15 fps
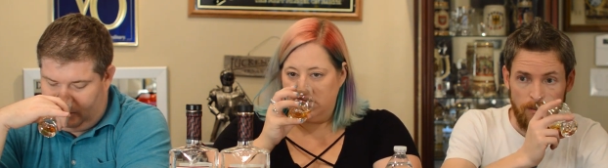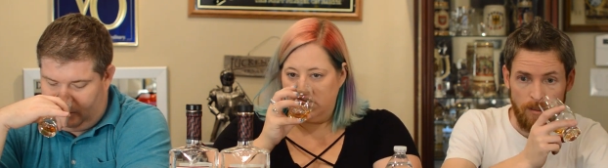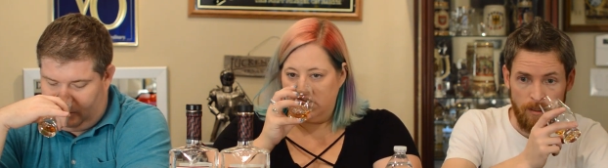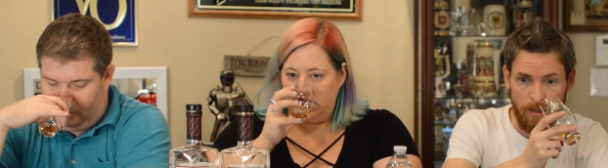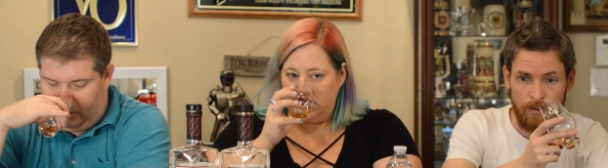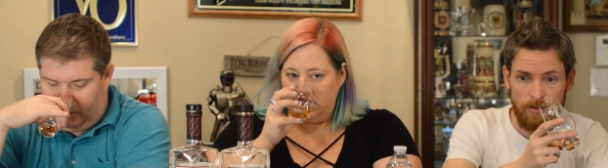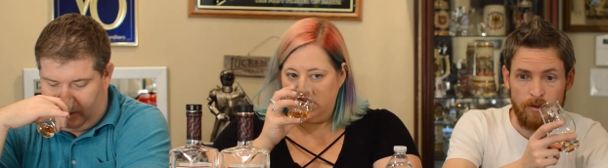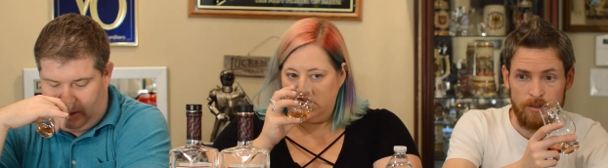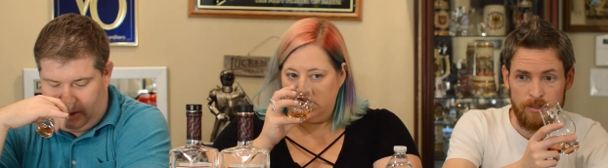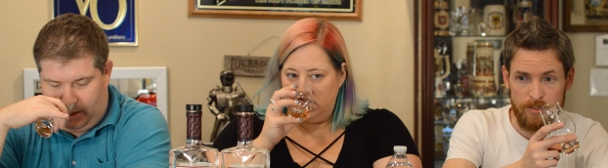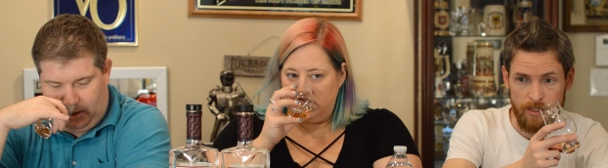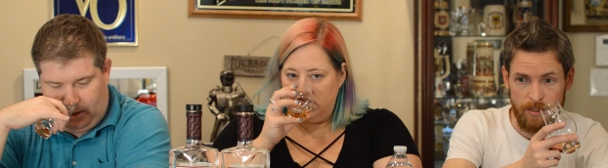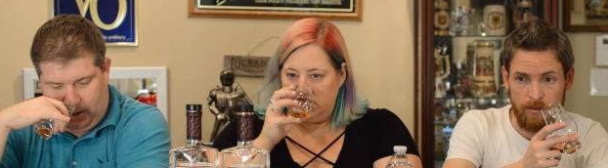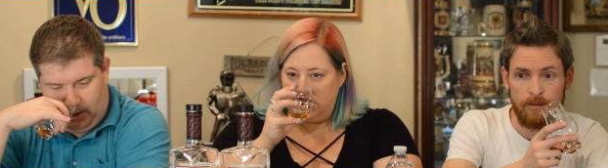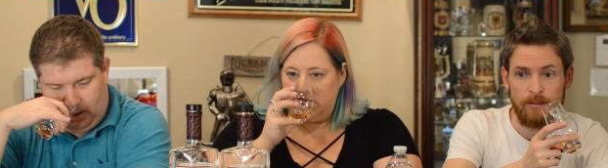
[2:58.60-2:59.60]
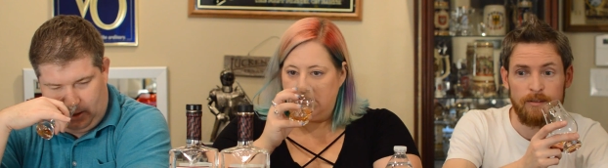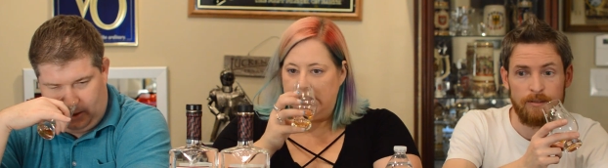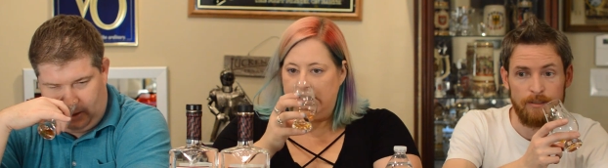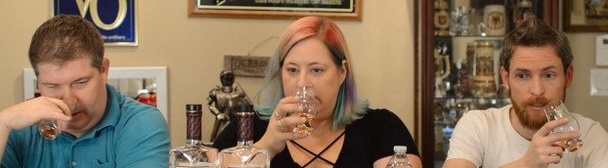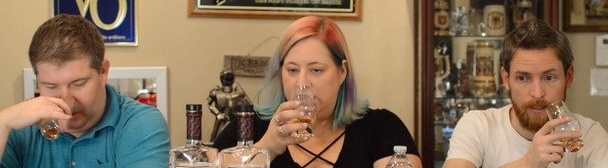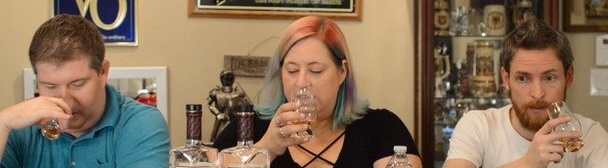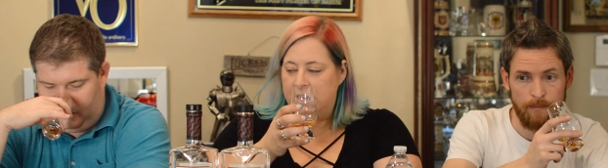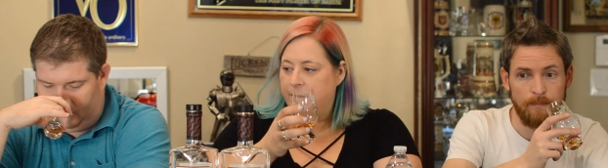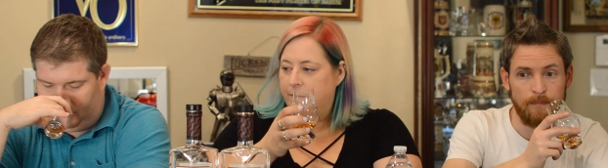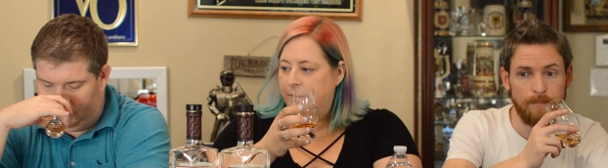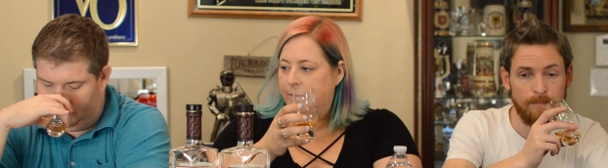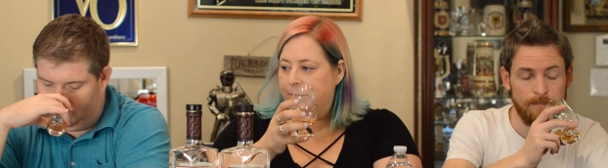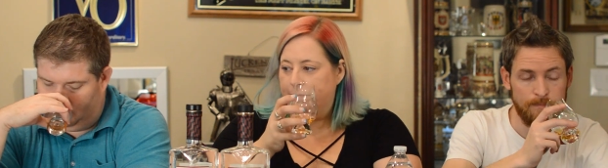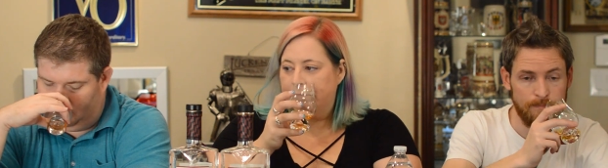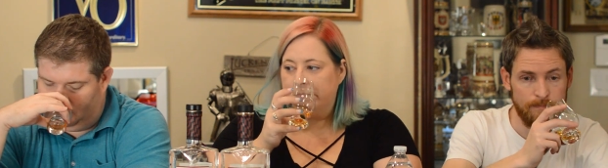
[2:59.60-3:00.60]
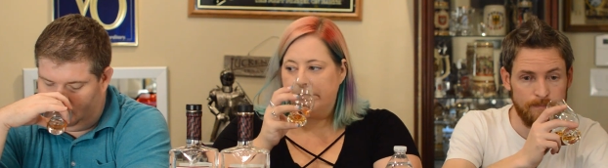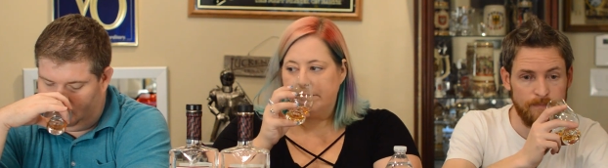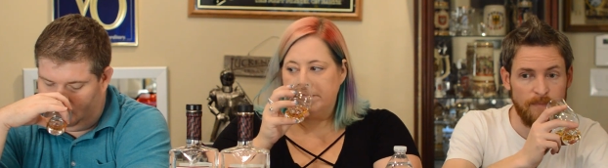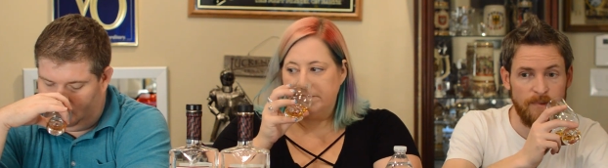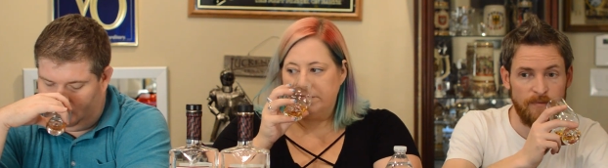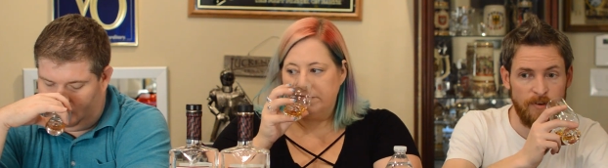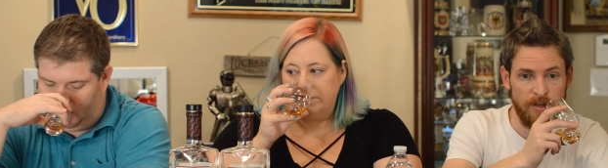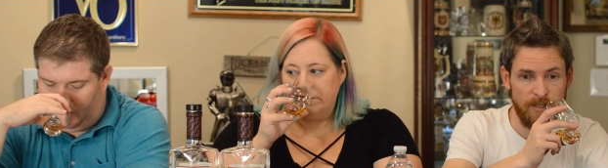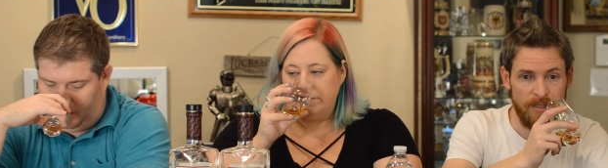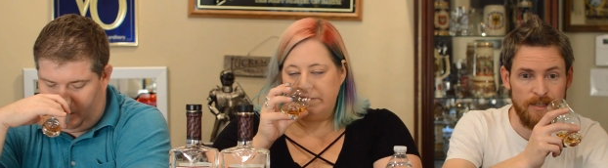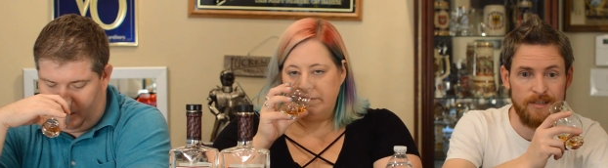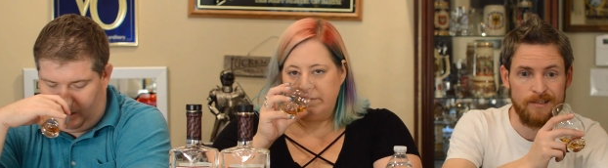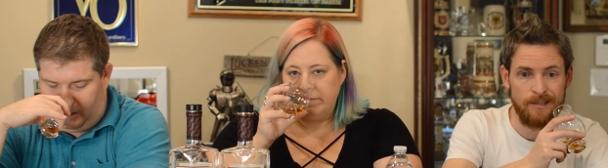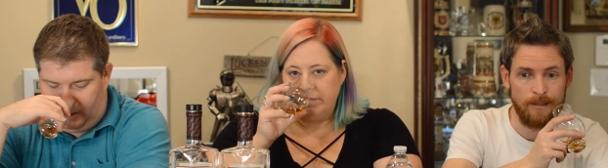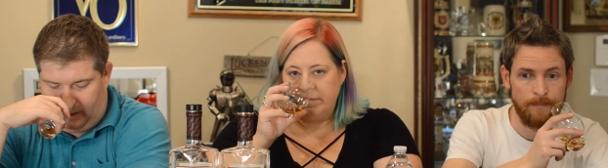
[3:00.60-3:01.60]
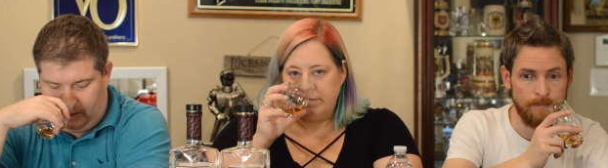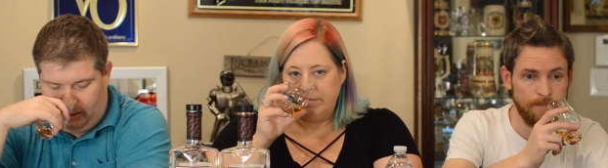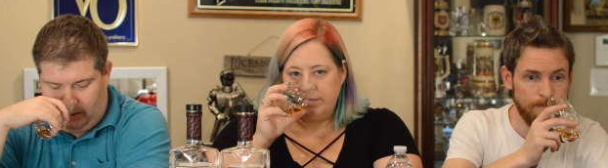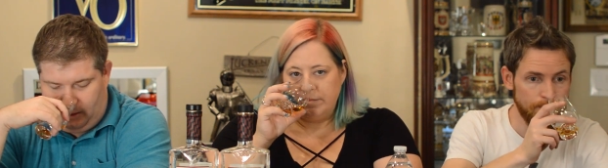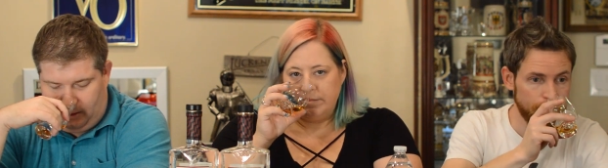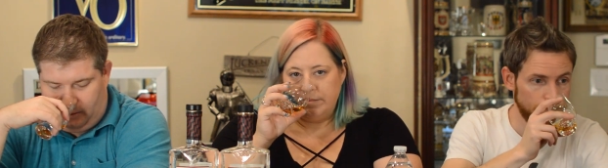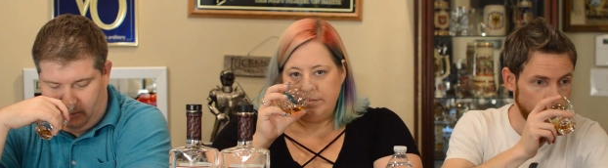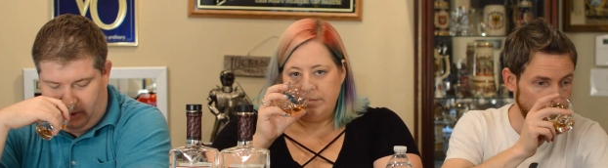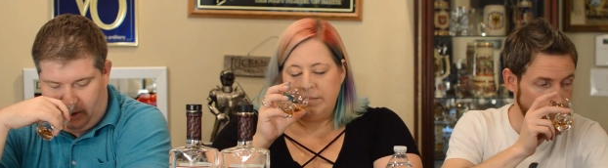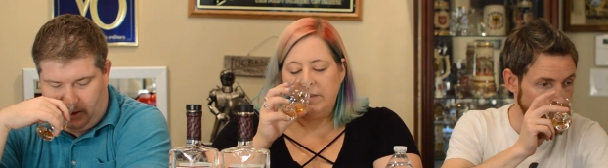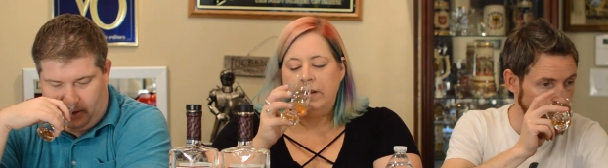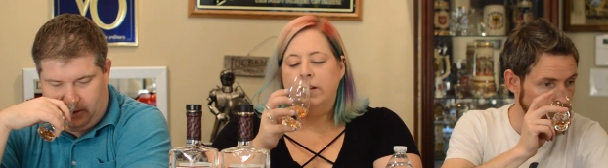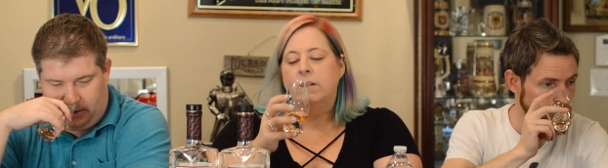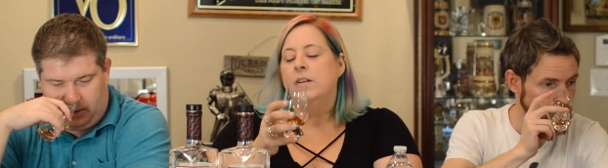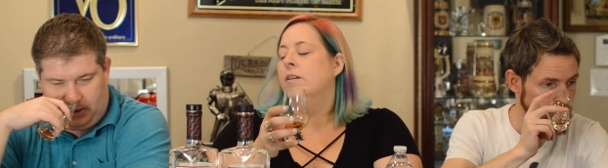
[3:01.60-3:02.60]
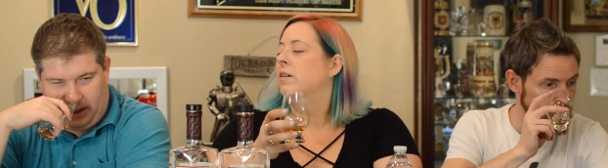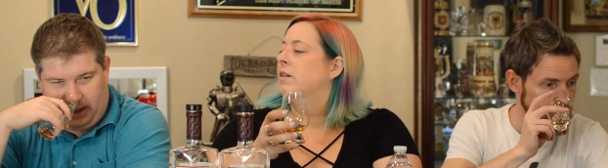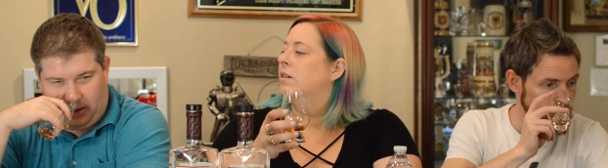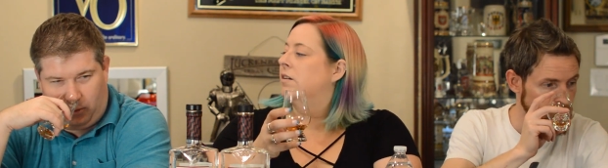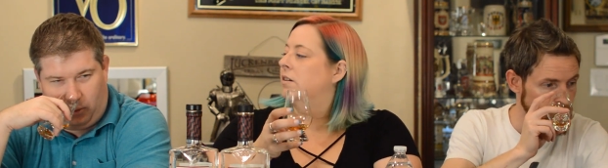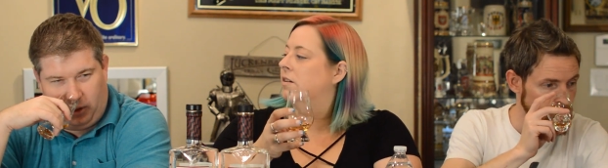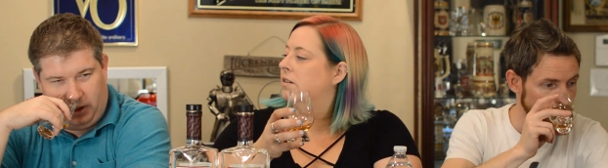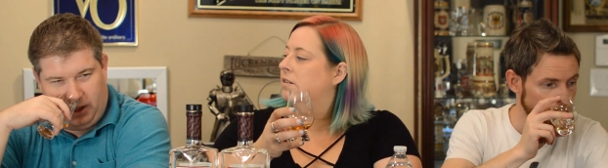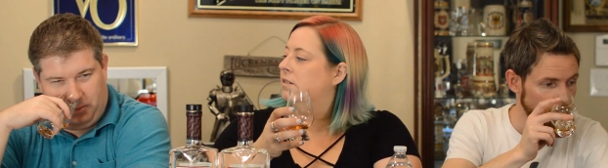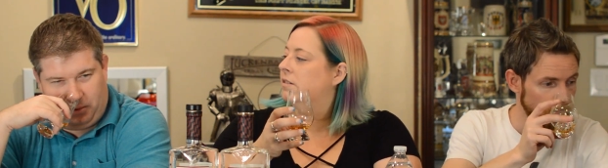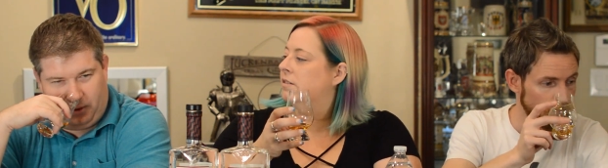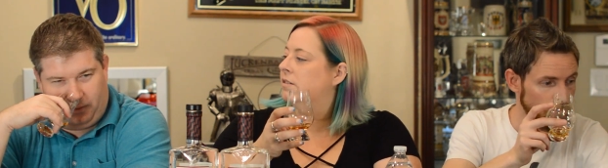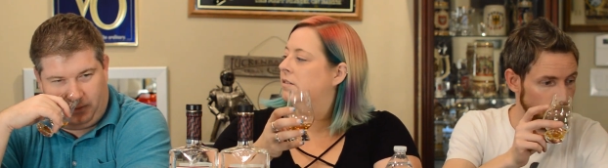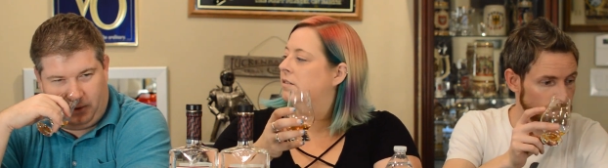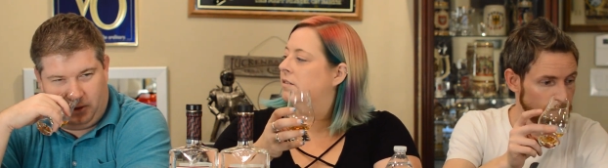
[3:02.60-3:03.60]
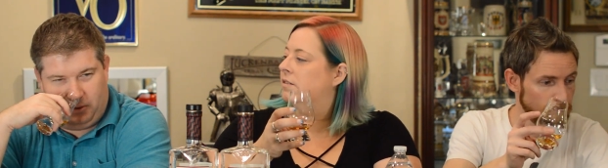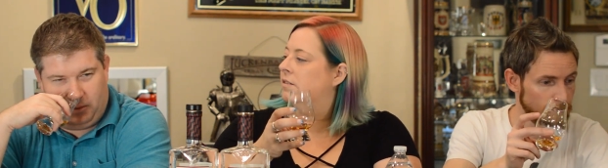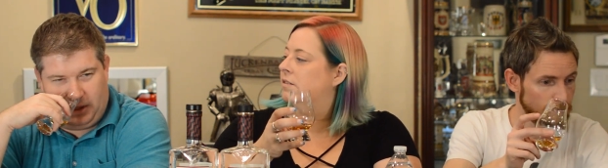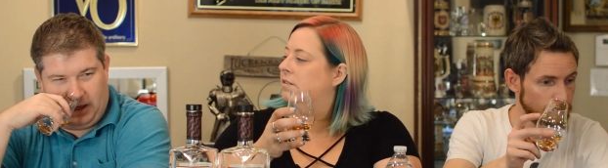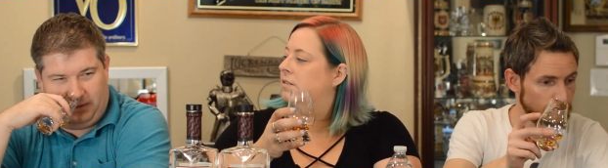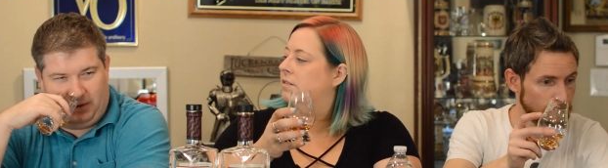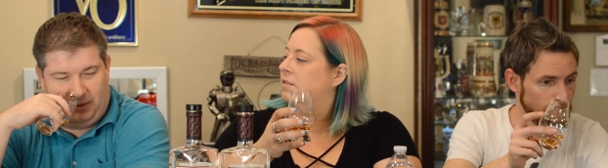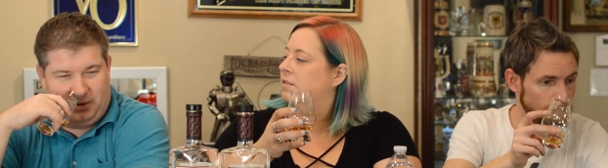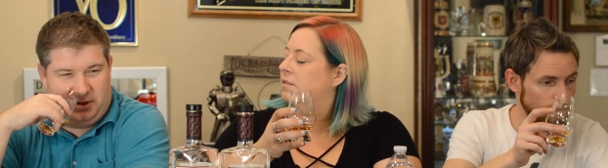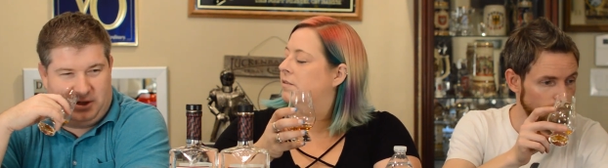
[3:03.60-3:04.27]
Speaker 1: Uncooked dough. Yeasty. Yeah. Very yeasty. But it also is like an oily perfume, and then if you ever